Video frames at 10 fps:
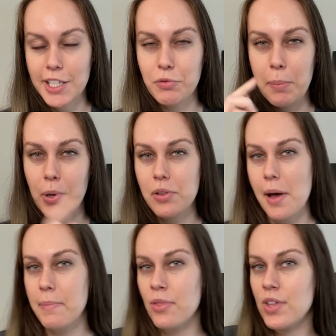If we pull
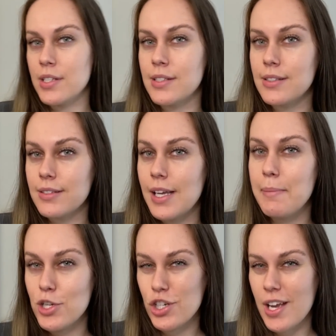up this
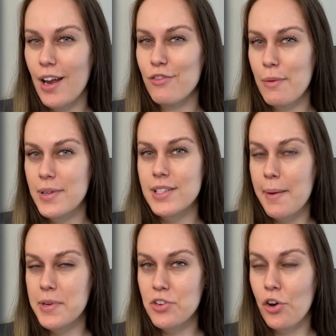image again from
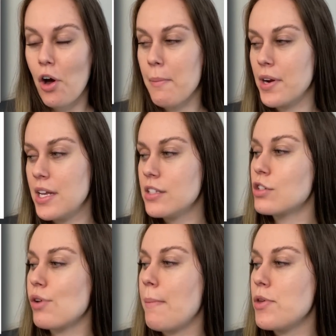examine.com on
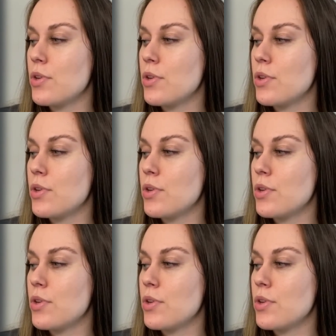Instagram,